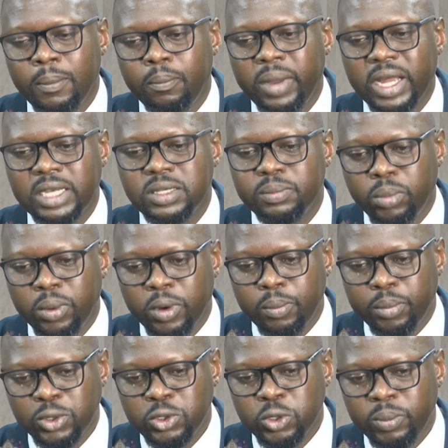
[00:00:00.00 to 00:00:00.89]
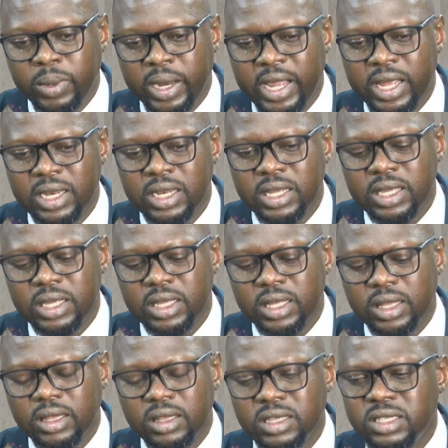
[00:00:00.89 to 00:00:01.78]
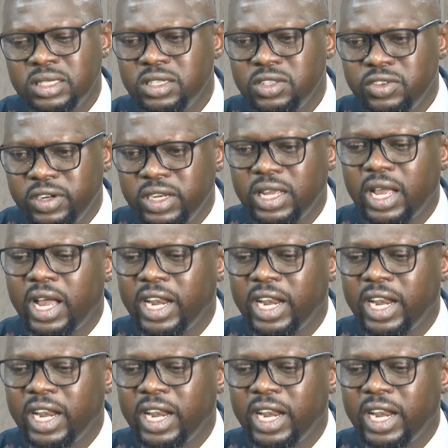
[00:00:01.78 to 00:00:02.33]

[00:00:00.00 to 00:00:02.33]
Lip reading: But bottom line, this is really